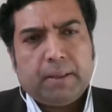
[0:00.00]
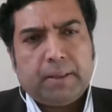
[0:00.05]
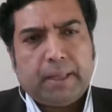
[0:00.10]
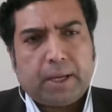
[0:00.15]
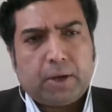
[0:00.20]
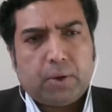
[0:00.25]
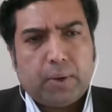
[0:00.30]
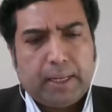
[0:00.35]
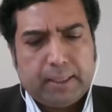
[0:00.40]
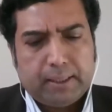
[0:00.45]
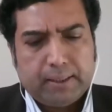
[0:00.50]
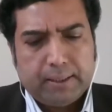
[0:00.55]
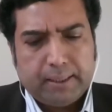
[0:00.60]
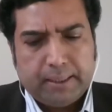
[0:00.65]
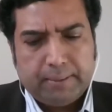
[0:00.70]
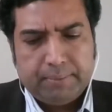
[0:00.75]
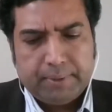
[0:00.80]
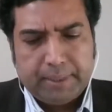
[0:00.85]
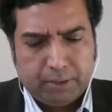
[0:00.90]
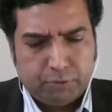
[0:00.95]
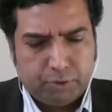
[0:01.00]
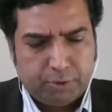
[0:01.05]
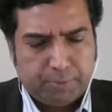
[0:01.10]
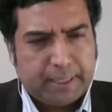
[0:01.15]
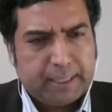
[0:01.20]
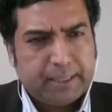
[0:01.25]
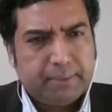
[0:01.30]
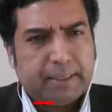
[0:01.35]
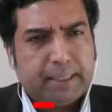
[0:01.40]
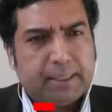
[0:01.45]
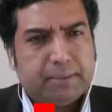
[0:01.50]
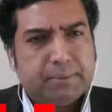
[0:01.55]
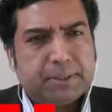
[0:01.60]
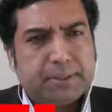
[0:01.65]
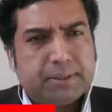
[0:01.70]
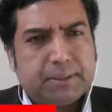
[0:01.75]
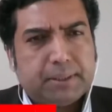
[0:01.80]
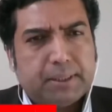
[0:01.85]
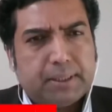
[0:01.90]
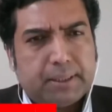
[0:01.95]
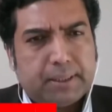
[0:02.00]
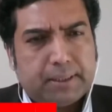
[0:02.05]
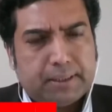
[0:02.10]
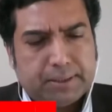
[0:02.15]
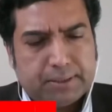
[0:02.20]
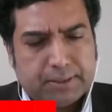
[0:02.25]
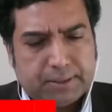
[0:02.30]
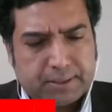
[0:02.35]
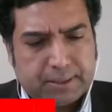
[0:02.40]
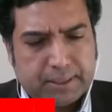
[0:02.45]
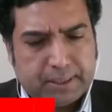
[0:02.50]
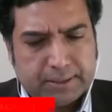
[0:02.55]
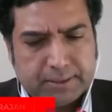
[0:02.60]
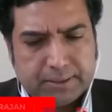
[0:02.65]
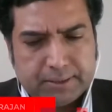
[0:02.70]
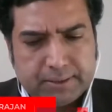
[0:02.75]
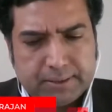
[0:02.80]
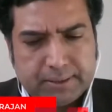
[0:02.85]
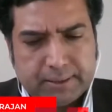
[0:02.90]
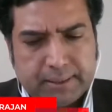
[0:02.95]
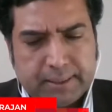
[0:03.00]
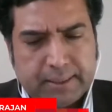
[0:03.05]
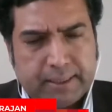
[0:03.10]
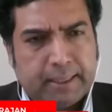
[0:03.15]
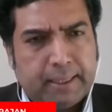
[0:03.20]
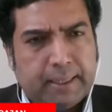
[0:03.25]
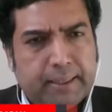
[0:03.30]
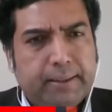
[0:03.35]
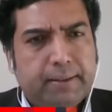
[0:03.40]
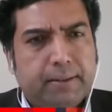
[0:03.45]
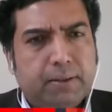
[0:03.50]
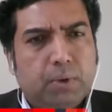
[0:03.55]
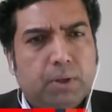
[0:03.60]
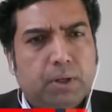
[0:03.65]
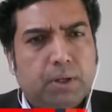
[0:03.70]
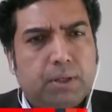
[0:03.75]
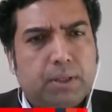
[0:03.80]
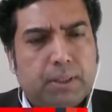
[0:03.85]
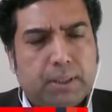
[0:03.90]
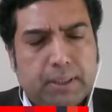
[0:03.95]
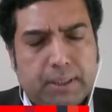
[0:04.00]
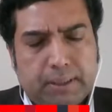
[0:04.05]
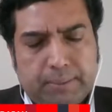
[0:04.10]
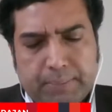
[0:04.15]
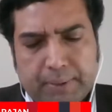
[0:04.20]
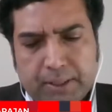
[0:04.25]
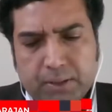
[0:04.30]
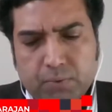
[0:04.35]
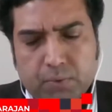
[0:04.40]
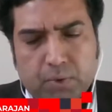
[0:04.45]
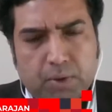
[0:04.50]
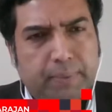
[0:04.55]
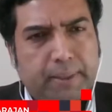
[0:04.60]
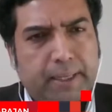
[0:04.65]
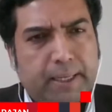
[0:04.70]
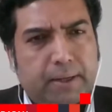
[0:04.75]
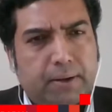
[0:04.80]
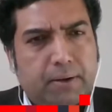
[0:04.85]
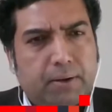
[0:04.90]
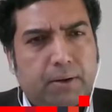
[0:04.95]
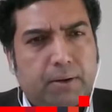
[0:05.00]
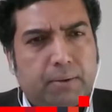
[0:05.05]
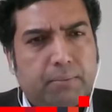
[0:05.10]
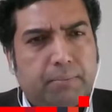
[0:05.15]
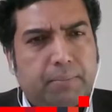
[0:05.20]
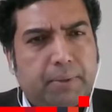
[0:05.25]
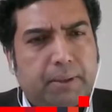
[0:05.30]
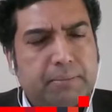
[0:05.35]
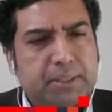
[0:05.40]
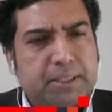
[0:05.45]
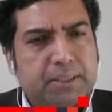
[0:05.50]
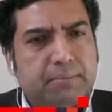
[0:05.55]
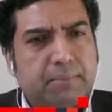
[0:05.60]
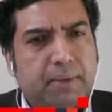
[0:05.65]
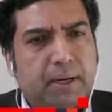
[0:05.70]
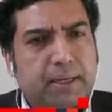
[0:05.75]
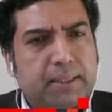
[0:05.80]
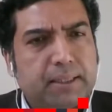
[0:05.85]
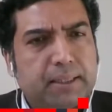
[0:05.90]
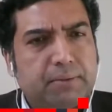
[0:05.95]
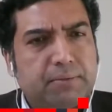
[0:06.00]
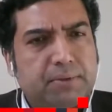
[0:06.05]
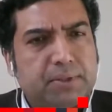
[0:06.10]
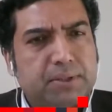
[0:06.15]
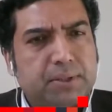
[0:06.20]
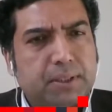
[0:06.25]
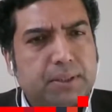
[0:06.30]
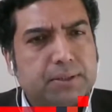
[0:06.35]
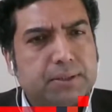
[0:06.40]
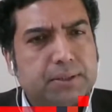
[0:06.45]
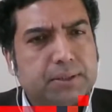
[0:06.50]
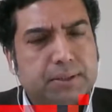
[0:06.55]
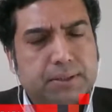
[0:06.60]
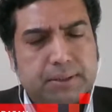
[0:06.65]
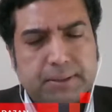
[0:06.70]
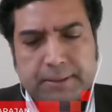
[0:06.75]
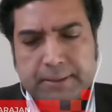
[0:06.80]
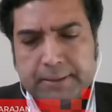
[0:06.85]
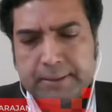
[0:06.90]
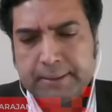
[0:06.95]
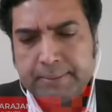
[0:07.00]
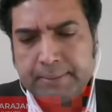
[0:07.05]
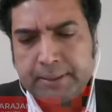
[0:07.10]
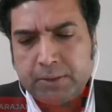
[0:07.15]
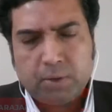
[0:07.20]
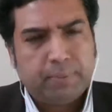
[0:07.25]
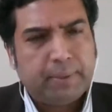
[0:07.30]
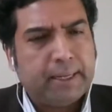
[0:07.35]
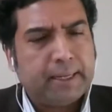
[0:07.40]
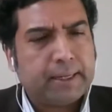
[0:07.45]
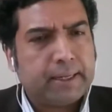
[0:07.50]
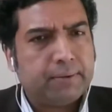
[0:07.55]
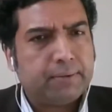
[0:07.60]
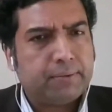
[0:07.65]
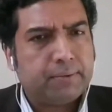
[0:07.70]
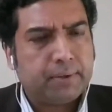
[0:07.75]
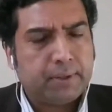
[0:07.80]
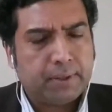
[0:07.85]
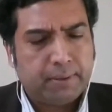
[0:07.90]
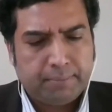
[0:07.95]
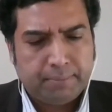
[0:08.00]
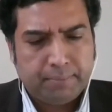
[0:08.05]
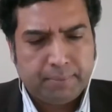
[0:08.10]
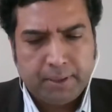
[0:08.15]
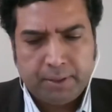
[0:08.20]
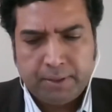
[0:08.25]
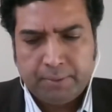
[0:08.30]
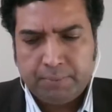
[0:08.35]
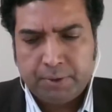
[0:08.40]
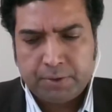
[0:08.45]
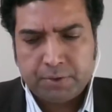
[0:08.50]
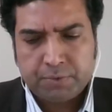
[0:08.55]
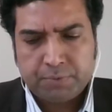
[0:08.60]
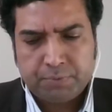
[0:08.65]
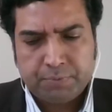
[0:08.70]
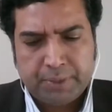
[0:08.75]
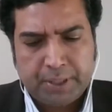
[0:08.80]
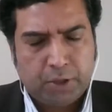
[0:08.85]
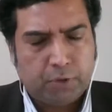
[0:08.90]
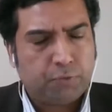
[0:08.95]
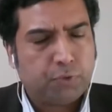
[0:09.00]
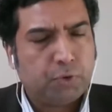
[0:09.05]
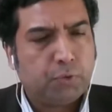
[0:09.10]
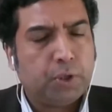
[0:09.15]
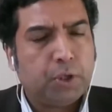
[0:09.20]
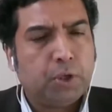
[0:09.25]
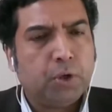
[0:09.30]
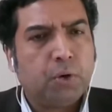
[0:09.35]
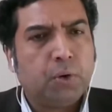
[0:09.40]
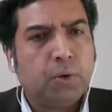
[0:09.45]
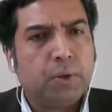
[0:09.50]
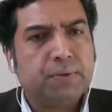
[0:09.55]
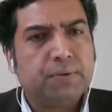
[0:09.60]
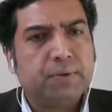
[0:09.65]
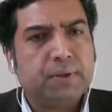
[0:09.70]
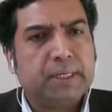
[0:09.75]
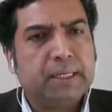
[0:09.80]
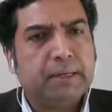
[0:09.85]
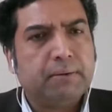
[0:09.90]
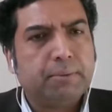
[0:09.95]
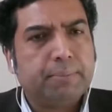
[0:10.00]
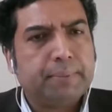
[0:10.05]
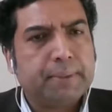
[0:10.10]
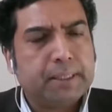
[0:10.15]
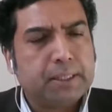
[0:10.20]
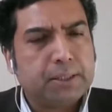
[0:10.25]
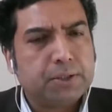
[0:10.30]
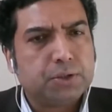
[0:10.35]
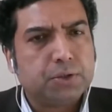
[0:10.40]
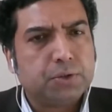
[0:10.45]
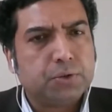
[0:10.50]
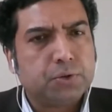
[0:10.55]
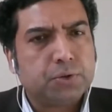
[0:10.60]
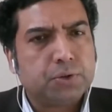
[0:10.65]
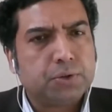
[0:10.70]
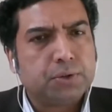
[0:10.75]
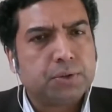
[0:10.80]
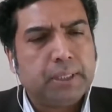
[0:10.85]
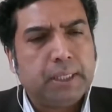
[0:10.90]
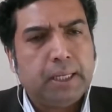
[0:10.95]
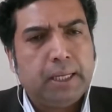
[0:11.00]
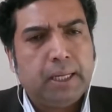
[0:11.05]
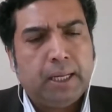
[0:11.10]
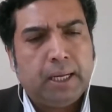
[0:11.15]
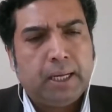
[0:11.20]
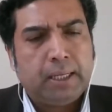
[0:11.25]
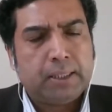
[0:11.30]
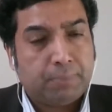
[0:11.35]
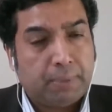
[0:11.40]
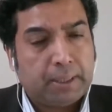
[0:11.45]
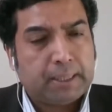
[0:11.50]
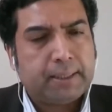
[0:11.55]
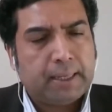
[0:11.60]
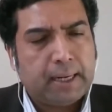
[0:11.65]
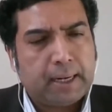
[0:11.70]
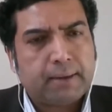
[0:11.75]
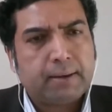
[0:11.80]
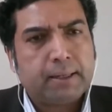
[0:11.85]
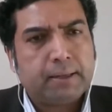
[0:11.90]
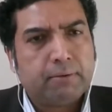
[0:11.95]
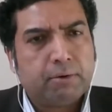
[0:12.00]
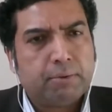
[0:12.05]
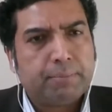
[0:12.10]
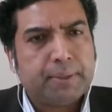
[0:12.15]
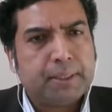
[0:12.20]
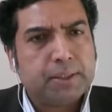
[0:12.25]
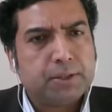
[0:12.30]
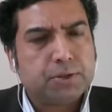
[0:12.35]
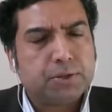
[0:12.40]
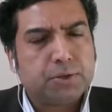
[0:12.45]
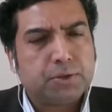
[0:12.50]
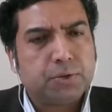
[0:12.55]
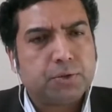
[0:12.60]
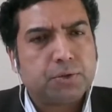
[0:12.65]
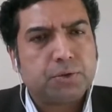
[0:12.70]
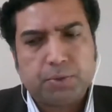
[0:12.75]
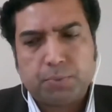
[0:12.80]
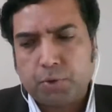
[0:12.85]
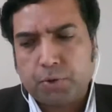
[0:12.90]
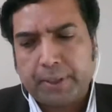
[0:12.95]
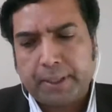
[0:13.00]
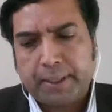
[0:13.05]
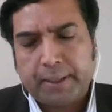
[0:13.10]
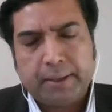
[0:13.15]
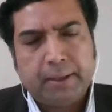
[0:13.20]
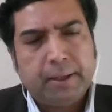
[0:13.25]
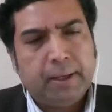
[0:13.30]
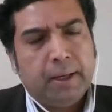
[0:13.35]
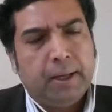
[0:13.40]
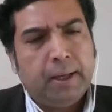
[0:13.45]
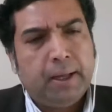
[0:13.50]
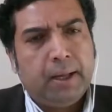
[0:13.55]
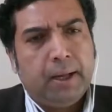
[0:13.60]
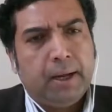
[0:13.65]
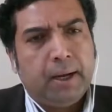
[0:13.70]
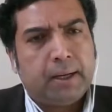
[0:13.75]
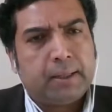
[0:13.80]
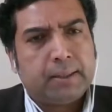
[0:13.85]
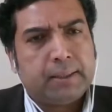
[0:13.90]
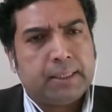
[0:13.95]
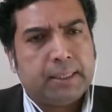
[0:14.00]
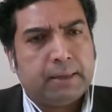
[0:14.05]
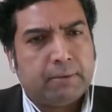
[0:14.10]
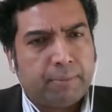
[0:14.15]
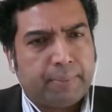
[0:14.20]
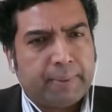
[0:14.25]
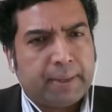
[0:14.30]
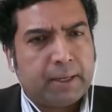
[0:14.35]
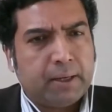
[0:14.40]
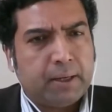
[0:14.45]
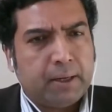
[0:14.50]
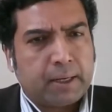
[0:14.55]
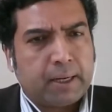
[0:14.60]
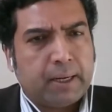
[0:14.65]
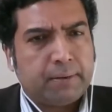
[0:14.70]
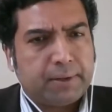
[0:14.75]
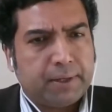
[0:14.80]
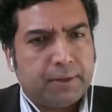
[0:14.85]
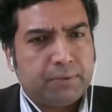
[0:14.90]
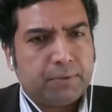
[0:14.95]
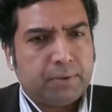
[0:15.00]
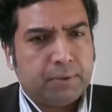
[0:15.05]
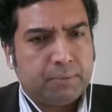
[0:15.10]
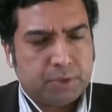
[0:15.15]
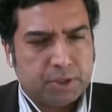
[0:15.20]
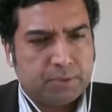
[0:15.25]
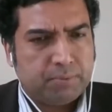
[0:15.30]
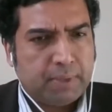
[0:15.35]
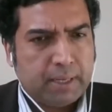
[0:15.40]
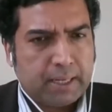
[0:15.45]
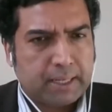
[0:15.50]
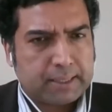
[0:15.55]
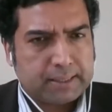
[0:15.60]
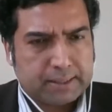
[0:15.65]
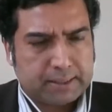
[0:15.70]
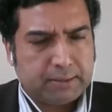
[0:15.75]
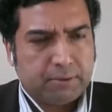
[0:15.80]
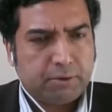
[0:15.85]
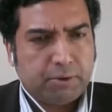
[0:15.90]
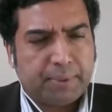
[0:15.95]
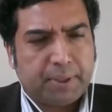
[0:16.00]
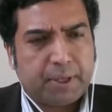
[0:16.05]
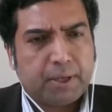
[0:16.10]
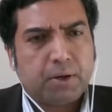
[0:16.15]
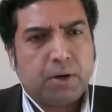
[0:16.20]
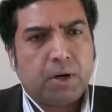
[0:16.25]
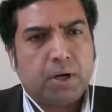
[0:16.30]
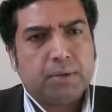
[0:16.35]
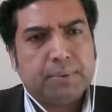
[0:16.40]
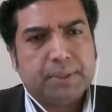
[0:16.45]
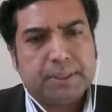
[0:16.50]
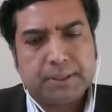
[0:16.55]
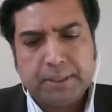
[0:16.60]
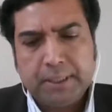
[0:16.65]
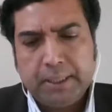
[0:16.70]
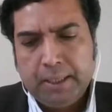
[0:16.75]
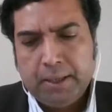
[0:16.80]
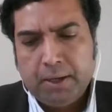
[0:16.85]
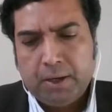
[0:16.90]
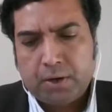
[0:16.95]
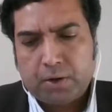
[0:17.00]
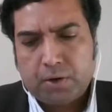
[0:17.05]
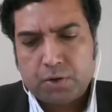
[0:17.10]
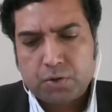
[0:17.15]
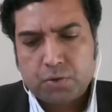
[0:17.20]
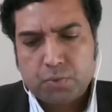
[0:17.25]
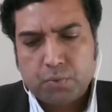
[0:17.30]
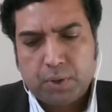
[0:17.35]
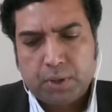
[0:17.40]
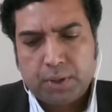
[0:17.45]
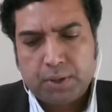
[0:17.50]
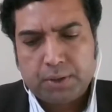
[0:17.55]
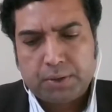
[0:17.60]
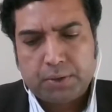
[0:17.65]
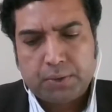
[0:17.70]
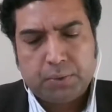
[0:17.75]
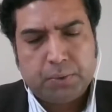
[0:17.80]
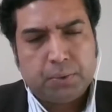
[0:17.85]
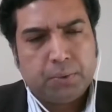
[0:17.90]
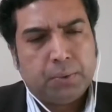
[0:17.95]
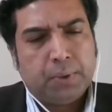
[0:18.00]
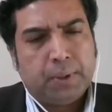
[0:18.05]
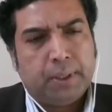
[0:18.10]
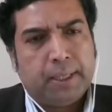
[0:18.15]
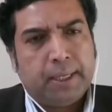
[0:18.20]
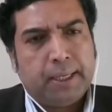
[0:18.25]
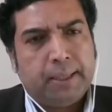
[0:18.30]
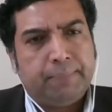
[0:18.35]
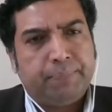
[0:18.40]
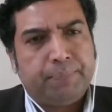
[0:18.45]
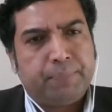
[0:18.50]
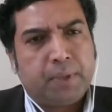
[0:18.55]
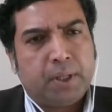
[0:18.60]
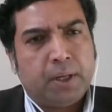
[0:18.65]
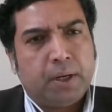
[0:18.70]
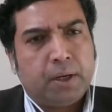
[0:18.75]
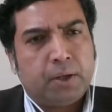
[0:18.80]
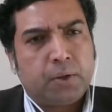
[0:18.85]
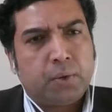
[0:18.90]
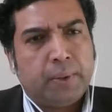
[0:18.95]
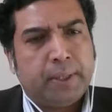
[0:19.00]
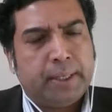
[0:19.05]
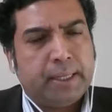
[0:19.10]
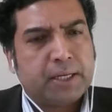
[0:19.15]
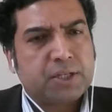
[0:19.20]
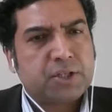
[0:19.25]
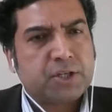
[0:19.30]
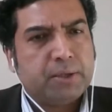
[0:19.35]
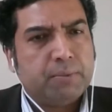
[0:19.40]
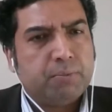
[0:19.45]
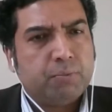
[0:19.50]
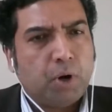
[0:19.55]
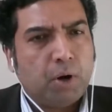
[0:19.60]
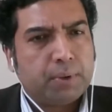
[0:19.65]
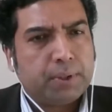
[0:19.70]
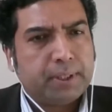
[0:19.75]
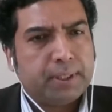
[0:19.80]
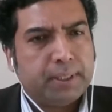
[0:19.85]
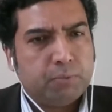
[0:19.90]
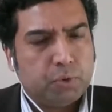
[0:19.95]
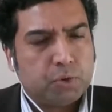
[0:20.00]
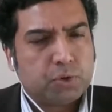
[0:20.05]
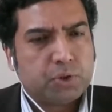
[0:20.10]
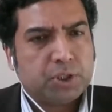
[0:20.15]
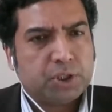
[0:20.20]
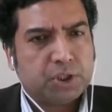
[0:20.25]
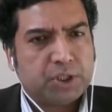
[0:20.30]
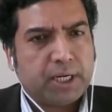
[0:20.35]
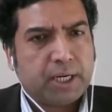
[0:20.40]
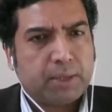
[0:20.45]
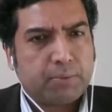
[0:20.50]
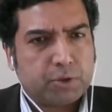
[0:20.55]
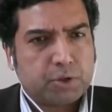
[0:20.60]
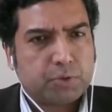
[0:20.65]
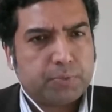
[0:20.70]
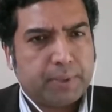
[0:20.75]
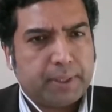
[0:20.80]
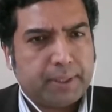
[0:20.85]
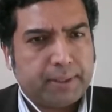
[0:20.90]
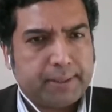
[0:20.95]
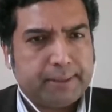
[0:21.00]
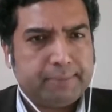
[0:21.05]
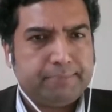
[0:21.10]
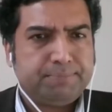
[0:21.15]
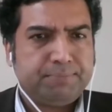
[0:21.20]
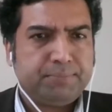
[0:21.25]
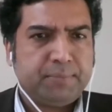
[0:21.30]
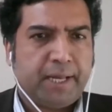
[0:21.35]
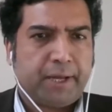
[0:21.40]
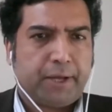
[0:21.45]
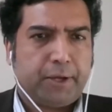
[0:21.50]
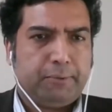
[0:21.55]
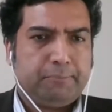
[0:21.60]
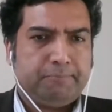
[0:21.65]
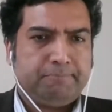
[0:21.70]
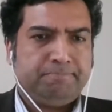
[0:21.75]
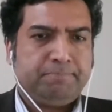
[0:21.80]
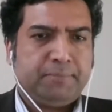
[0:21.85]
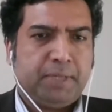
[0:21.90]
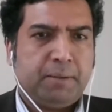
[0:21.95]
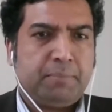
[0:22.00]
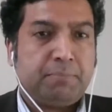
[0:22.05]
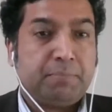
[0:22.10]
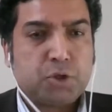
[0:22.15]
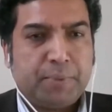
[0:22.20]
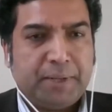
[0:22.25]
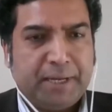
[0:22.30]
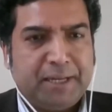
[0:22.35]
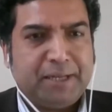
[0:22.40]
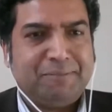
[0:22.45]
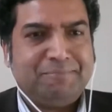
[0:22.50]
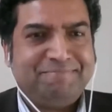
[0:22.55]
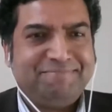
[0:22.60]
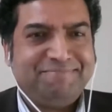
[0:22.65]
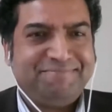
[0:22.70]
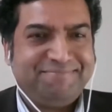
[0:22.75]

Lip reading: Thank you, Alan. Hello, everybody. My name is Harish Natarajan. I lead the work at the World Bank on payments and market infrastructures. In the World Bank, as many of you will know, is a development institution, the multilateral development institution supporting the developing countries, emerging markets, and developing economies across the world to end extreme poverty and boosting shared prosperity. Thank you. I'm pleased to be here.